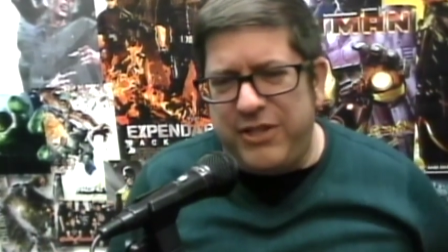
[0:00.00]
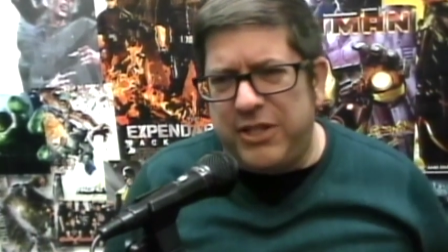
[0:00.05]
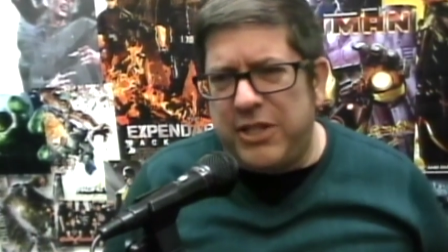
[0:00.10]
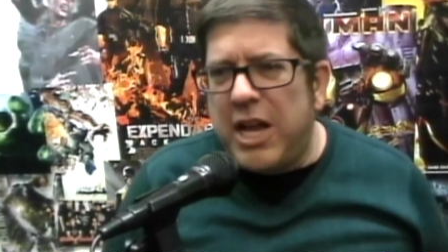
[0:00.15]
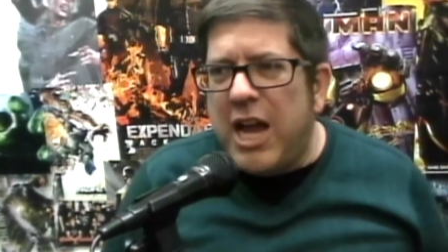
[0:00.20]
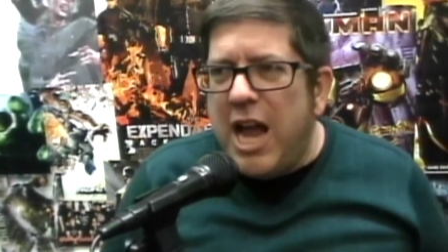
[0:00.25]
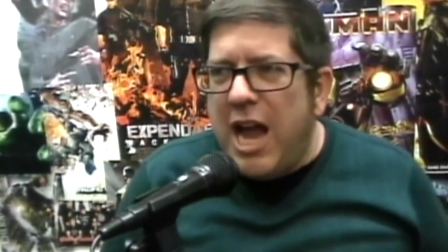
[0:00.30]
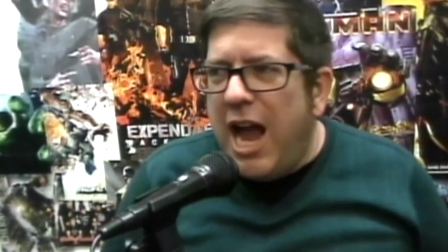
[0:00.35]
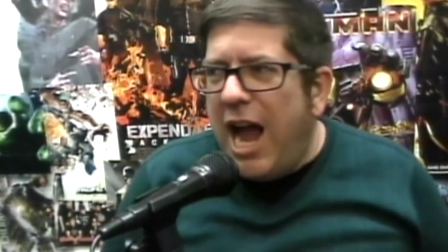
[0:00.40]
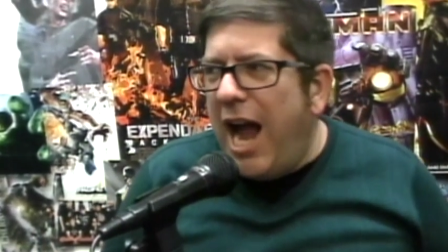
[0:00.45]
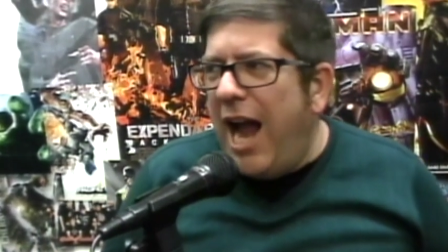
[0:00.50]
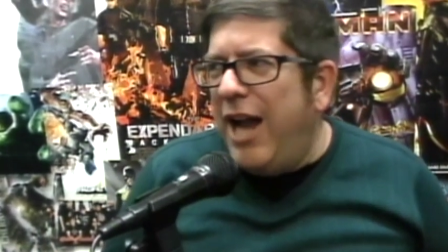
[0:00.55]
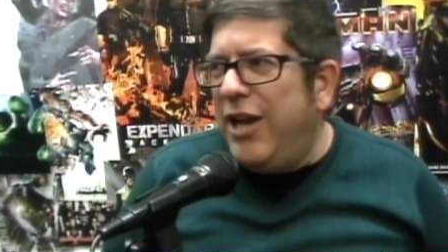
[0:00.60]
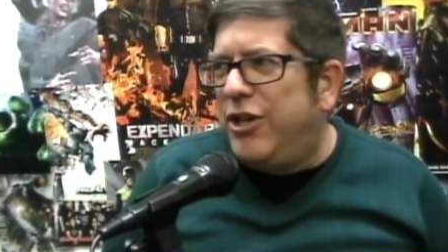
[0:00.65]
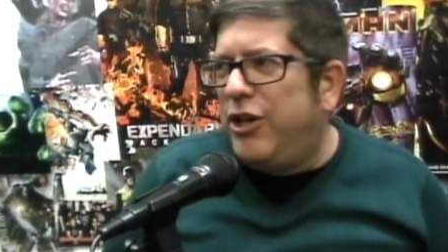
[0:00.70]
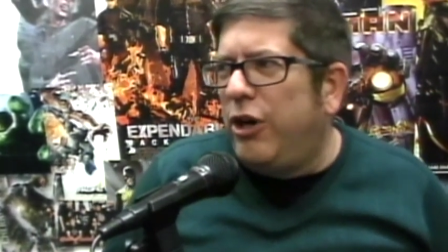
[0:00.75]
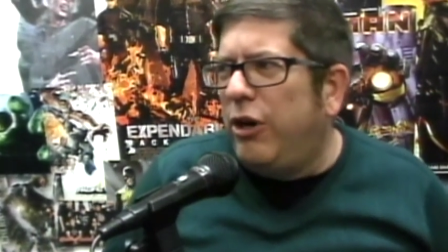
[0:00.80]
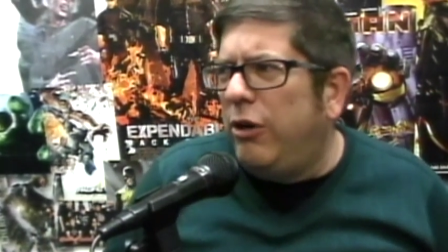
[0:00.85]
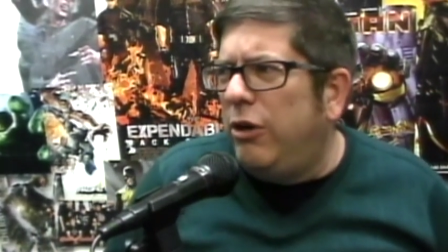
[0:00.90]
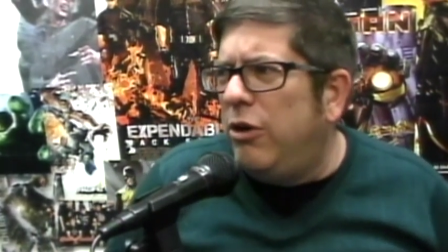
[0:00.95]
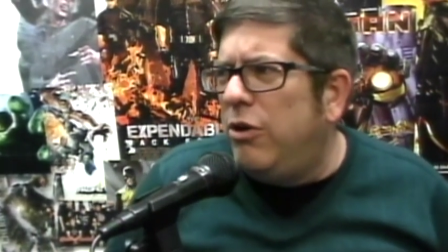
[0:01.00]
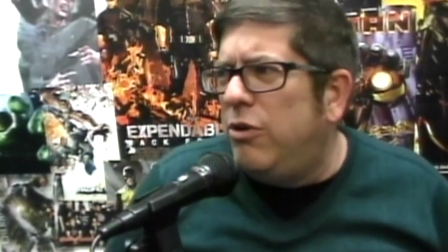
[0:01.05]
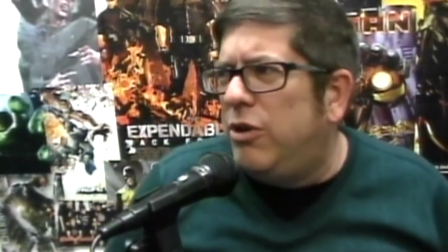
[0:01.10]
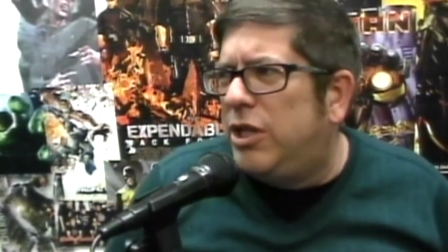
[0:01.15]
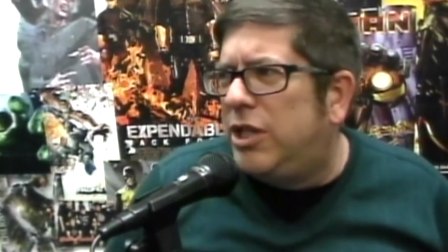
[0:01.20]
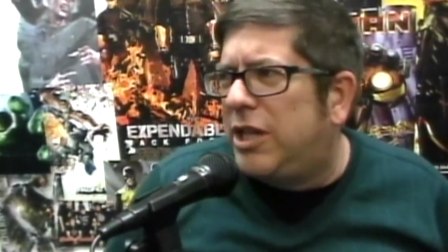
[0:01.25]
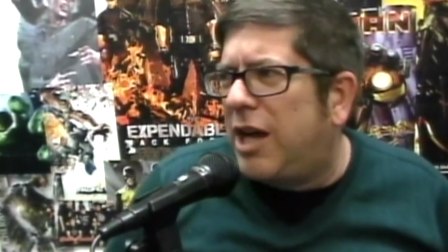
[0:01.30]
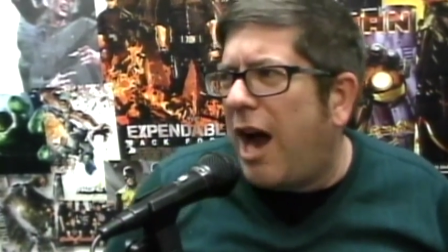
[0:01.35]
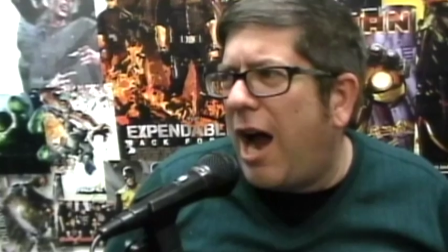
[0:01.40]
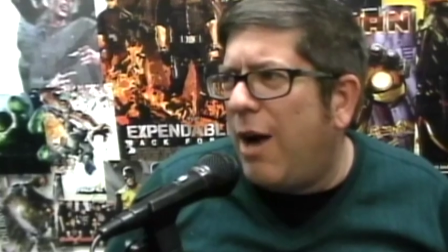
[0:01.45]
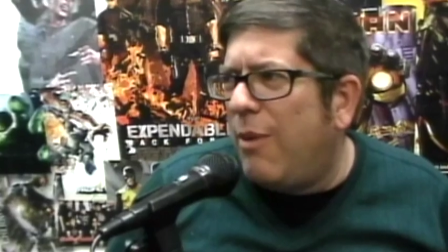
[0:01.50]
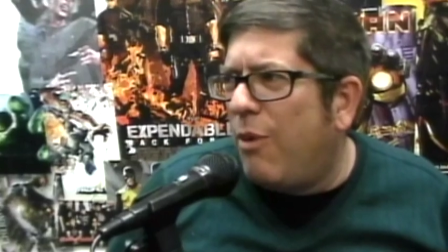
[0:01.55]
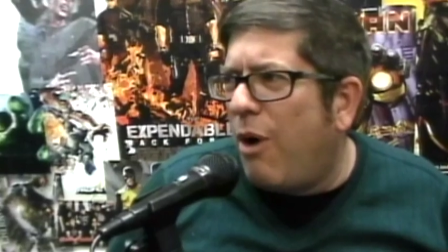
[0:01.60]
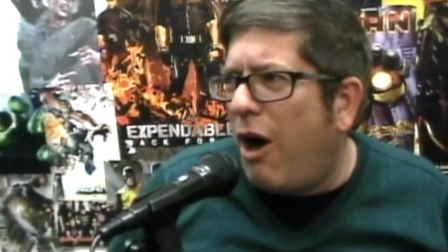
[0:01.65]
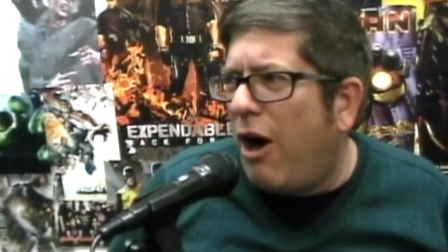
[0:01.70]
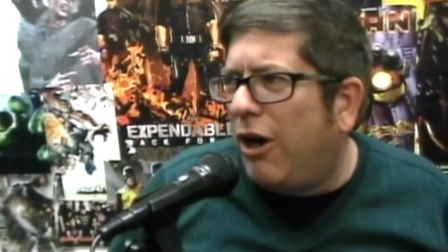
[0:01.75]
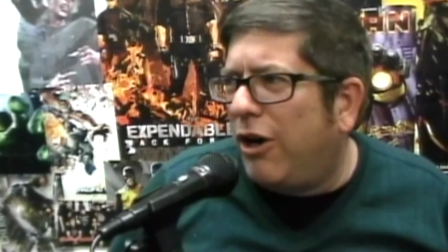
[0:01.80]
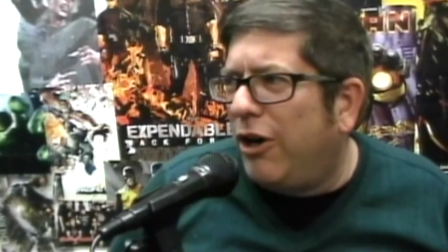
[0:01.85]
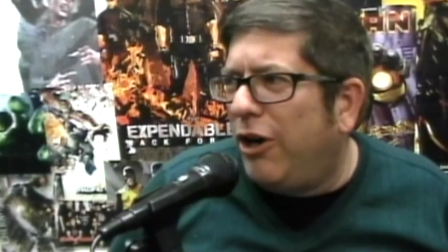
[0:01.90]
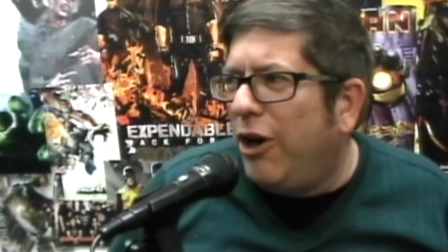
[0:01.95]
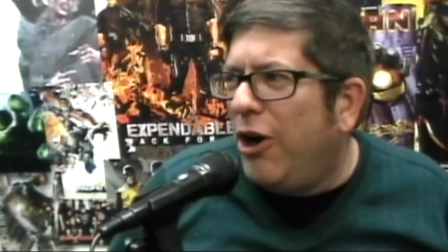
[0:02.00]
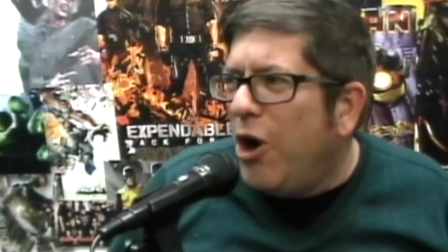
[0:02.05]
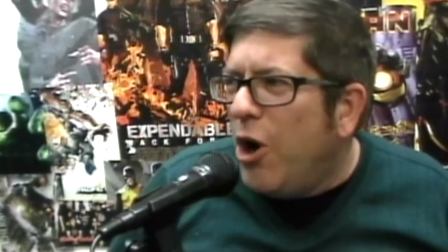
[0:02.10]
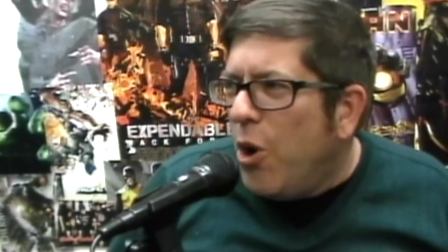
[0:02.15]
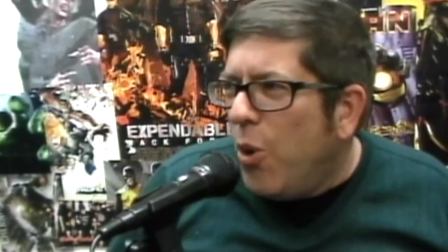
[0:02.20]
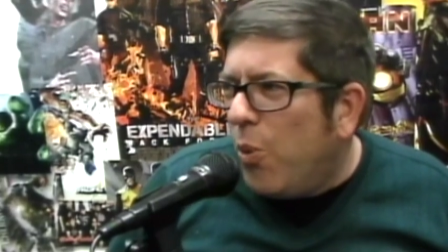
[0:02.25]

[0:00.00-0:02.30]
Is enter Luke Skywalker.